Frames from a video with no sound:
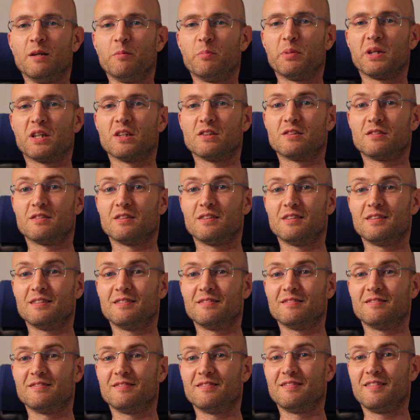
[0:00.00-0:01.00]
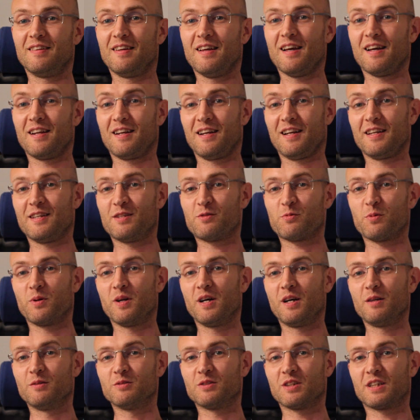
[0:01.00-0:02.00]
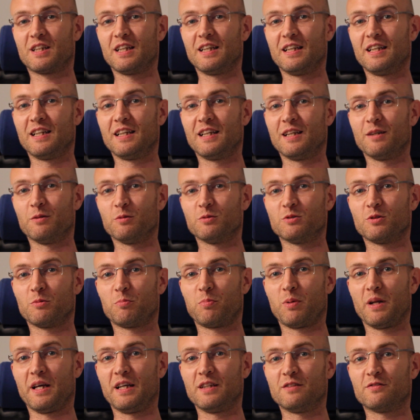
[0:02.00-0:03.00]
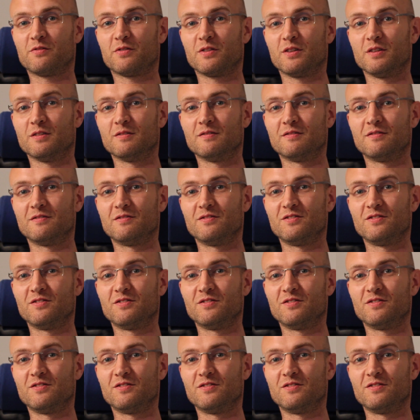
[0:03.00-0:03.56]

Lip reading: because at least when I was a kid it was a place for